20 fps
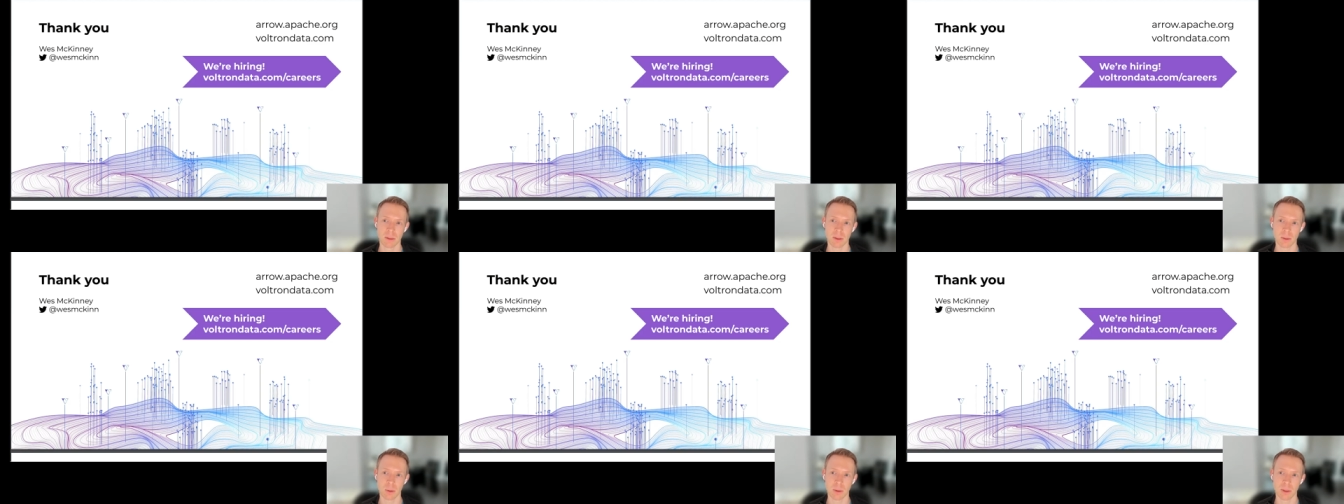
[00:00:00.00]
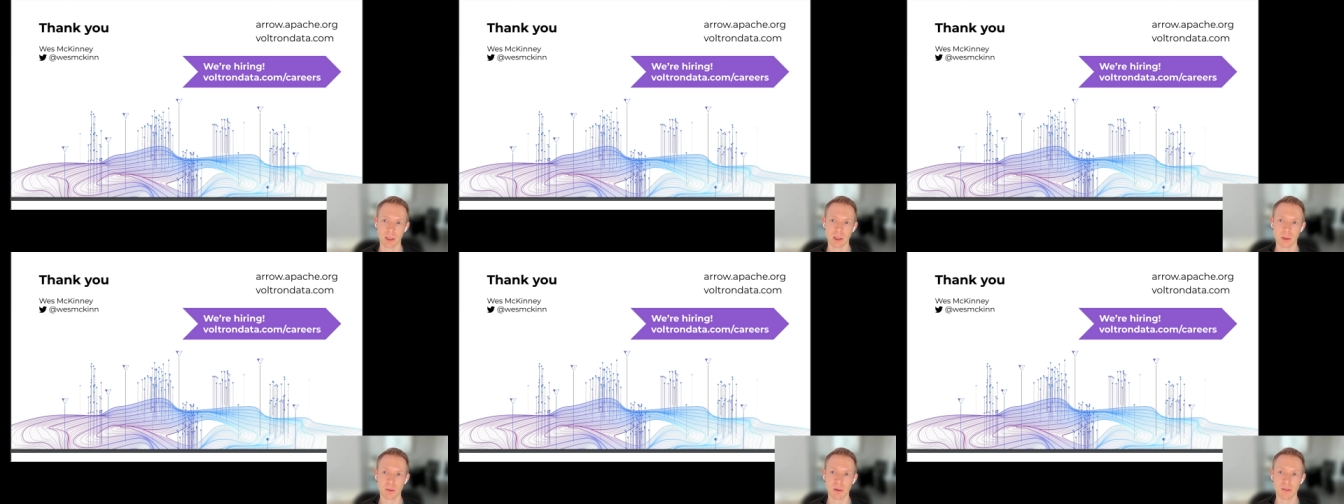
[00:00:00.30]
we'll
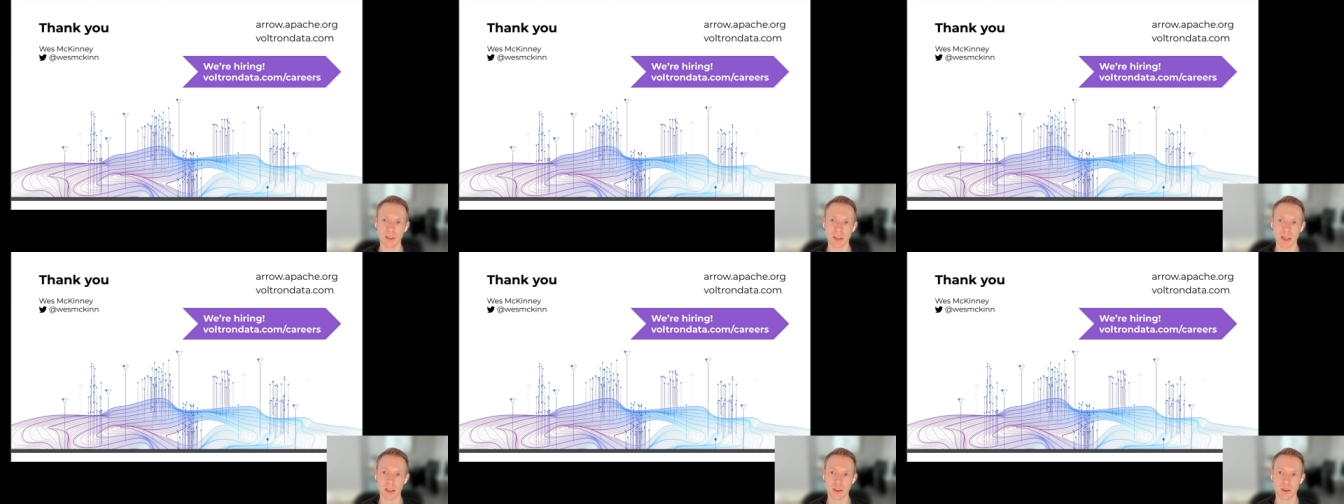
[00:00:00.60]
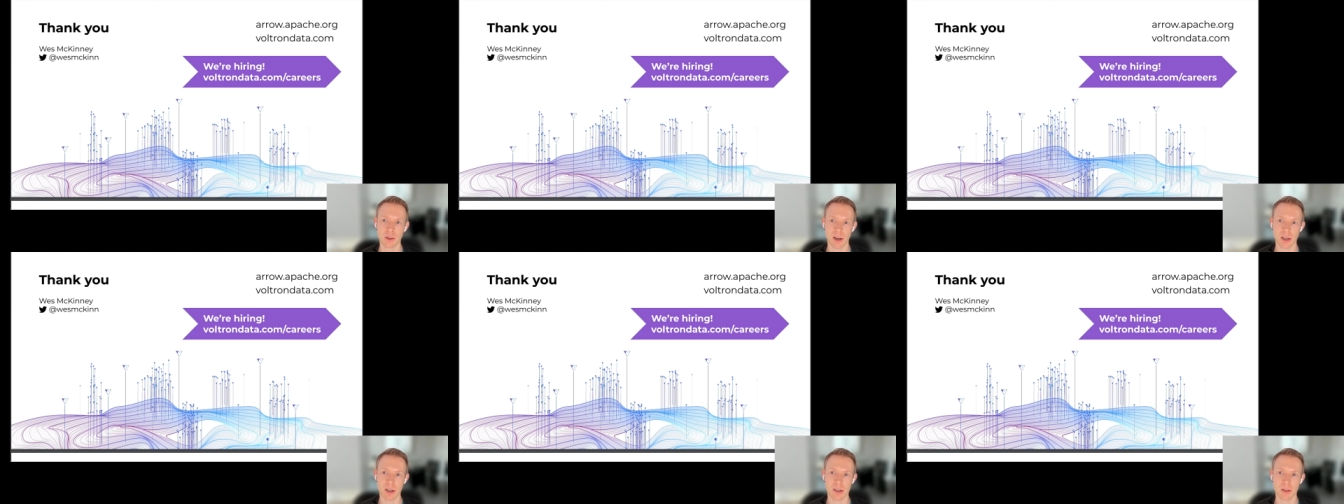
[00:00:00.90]
need to move in that
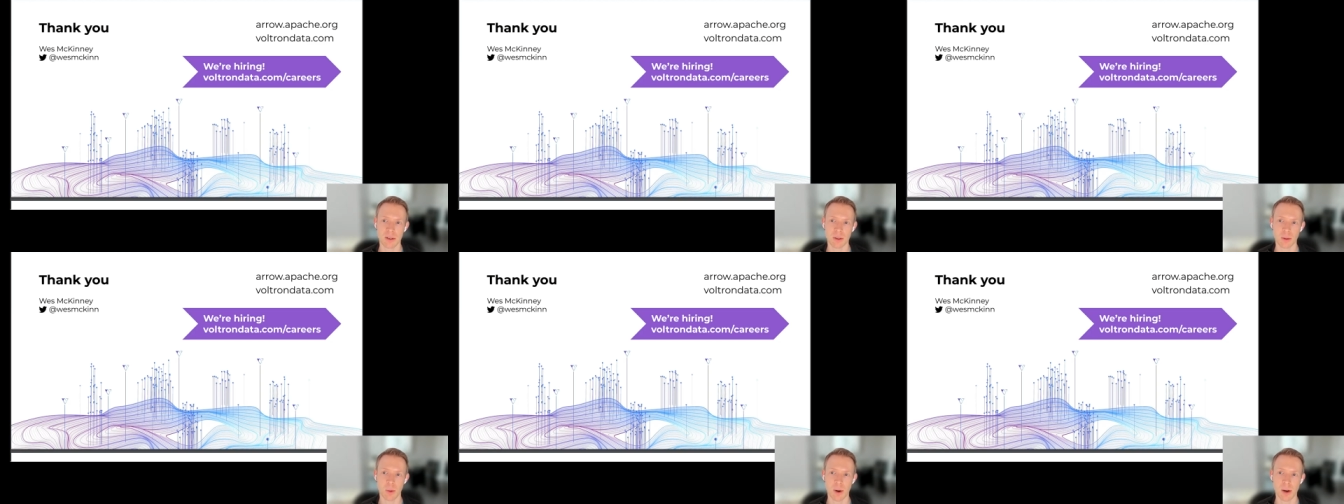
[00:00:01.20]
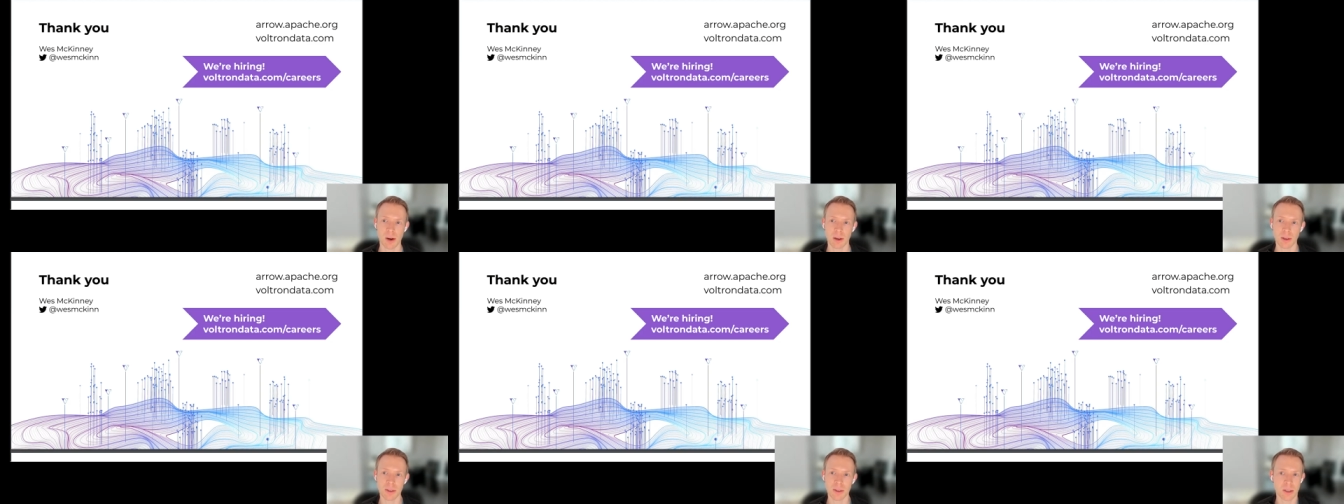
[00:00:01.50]
direction as
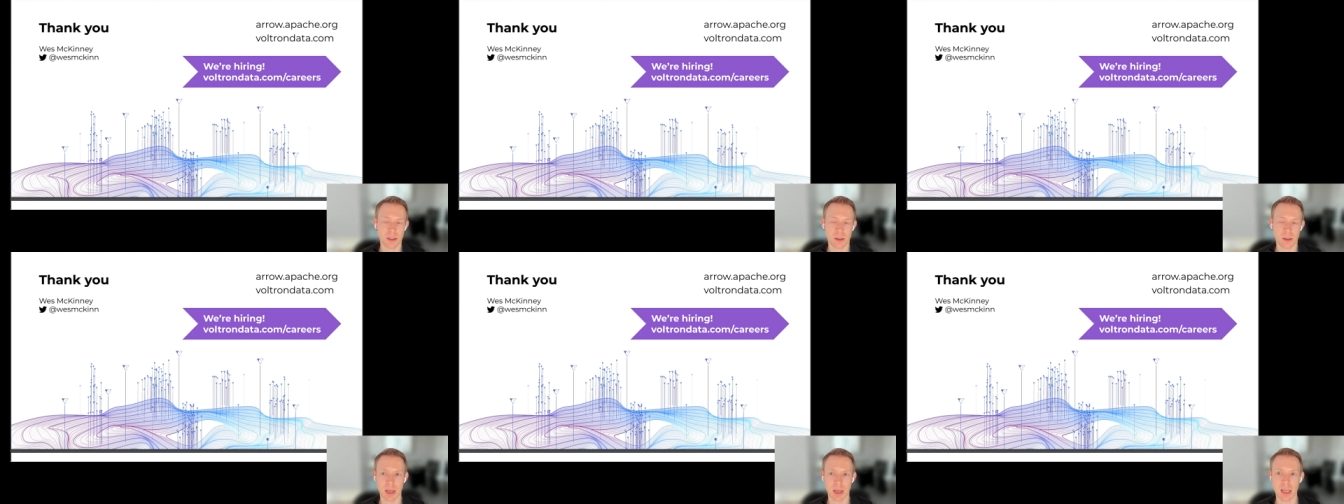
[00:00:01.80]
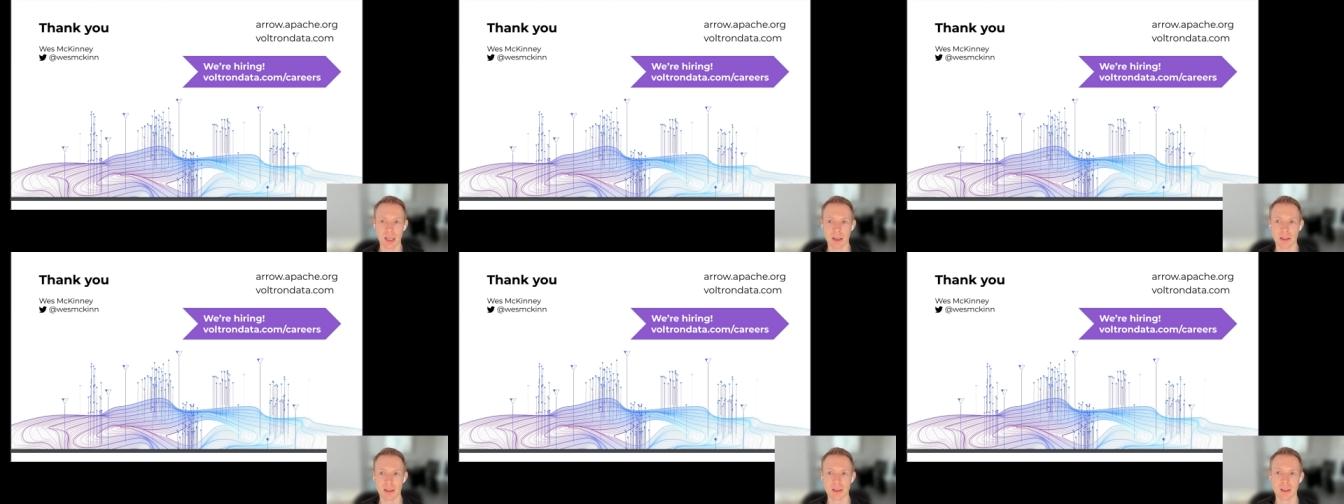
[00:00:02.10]
well, just to
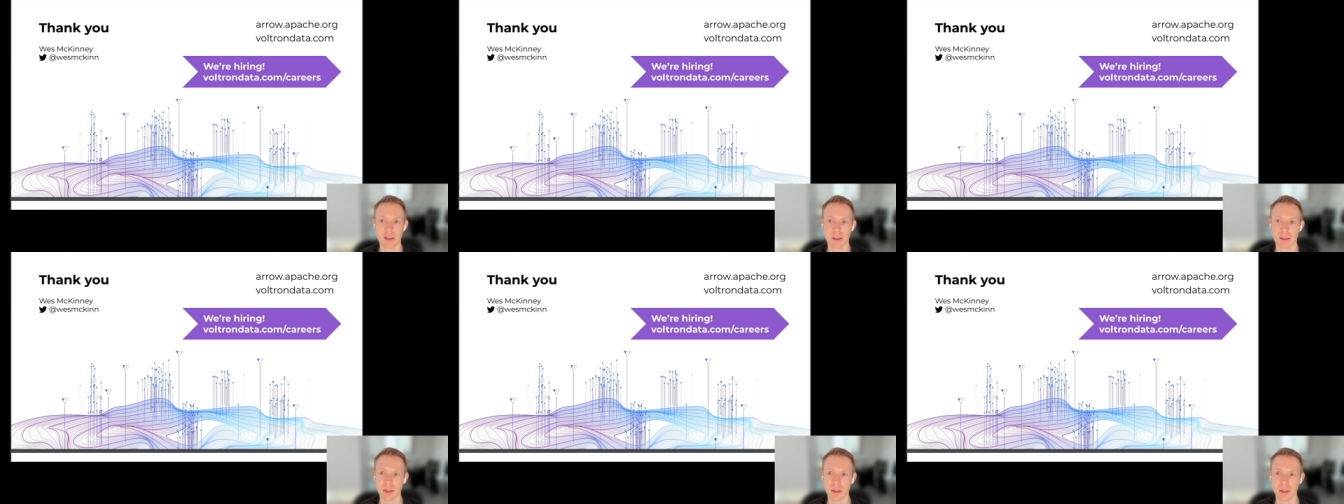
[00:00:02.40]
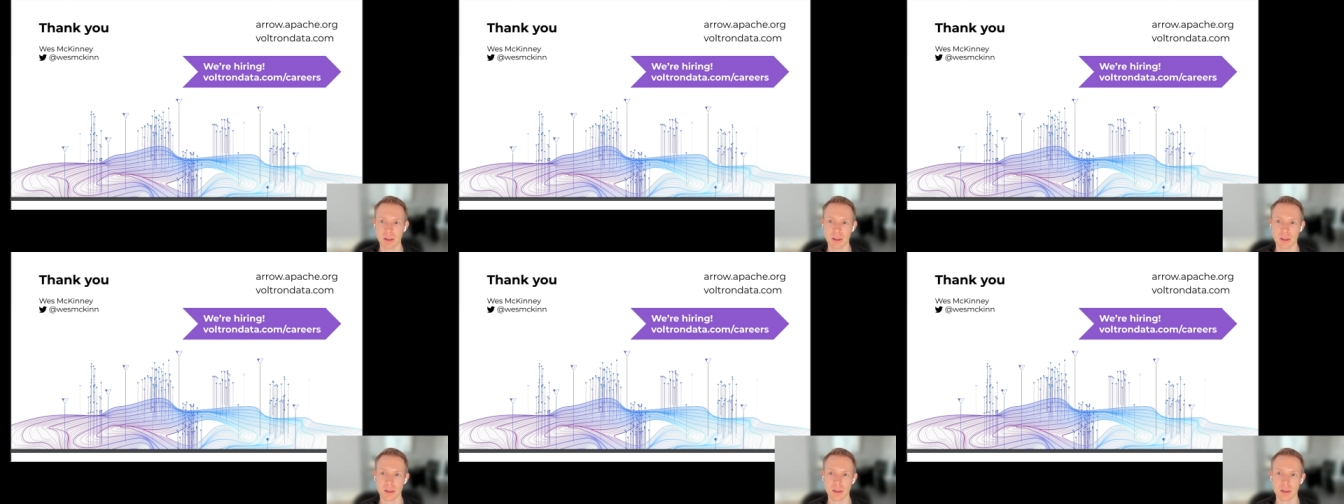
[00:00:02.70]
make it easier
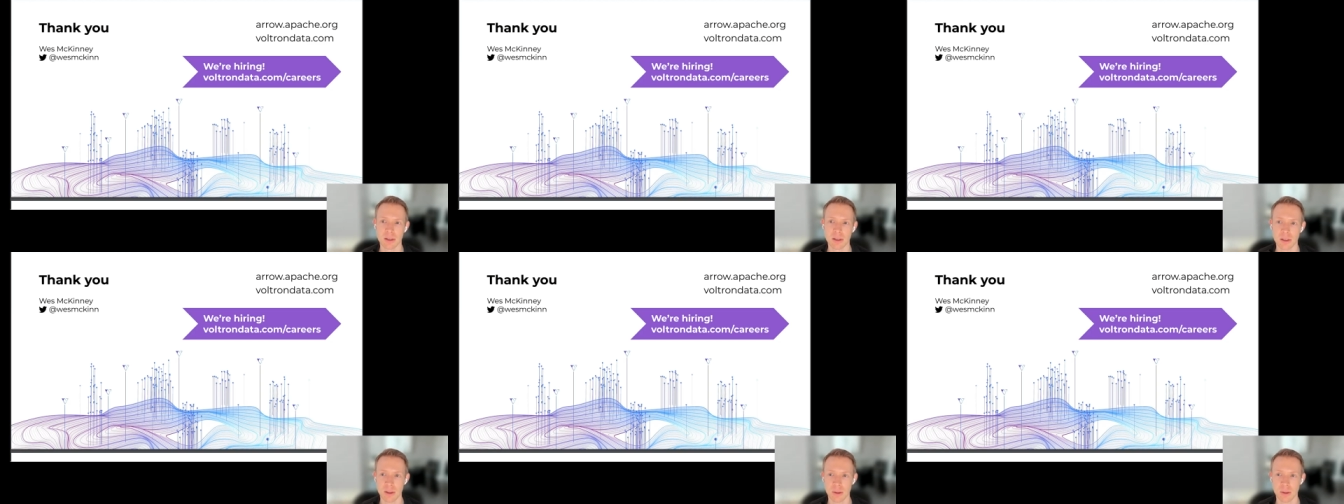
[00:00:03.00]
to